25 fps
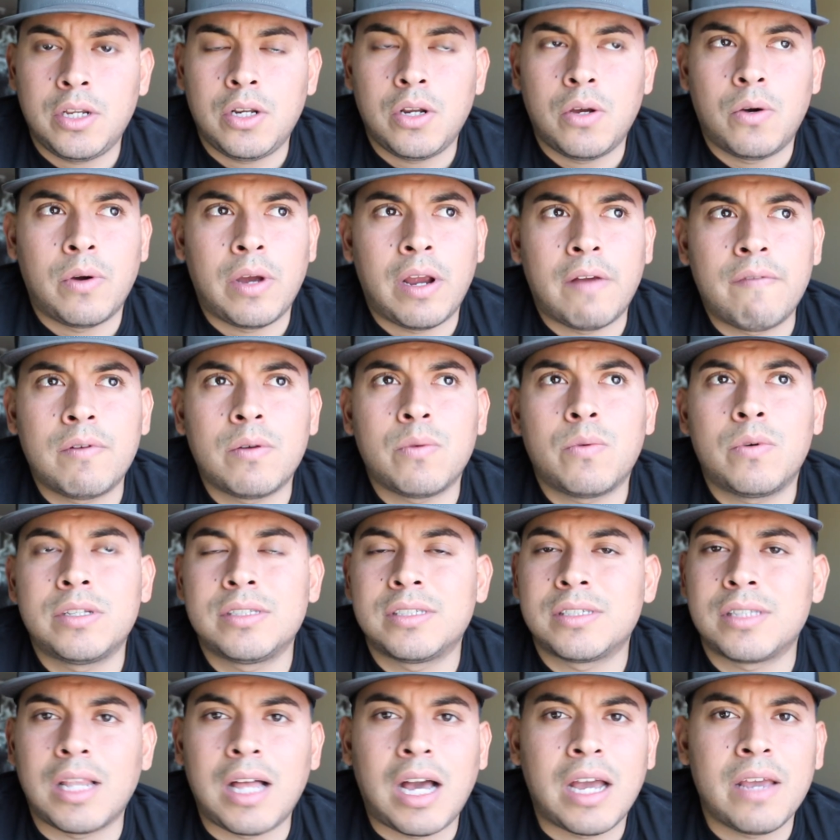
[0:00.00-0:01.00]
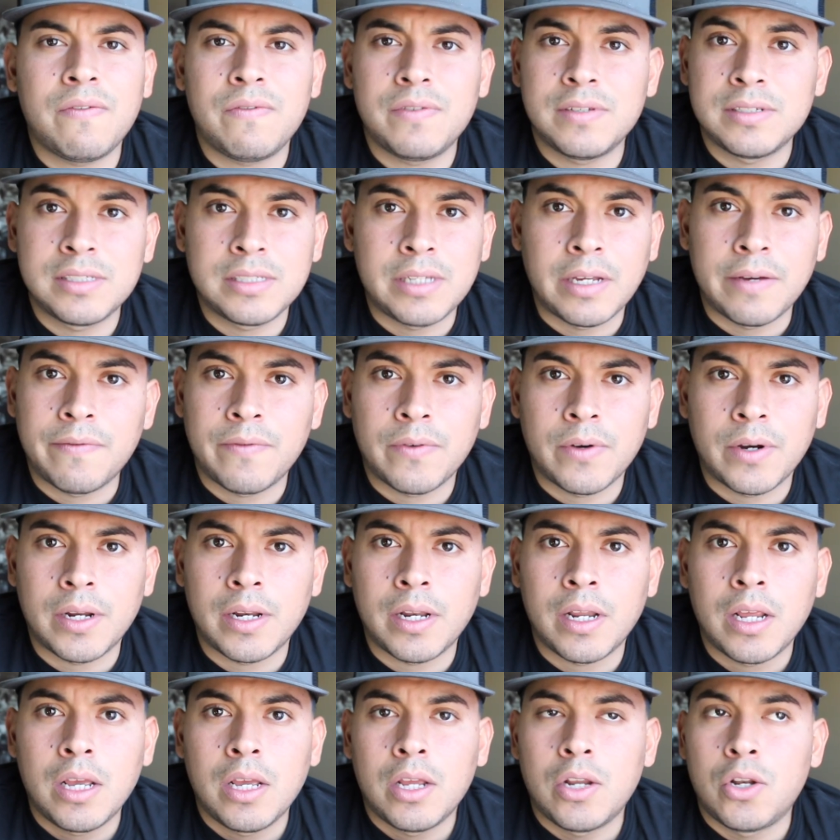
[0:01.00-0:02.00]
You know, everyone's life is
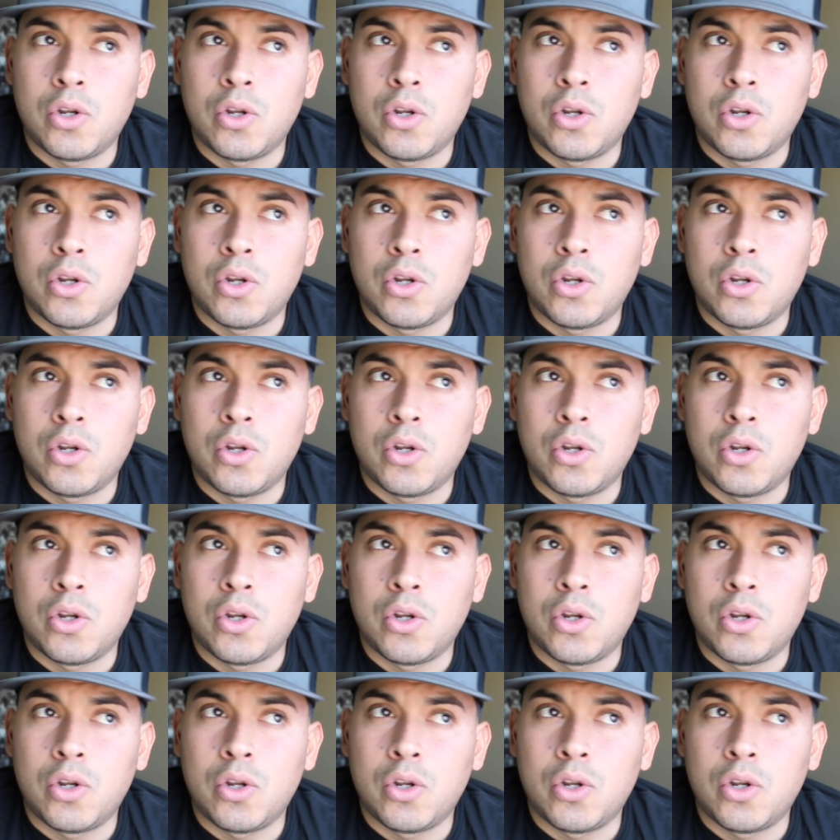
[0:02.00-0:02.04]
different.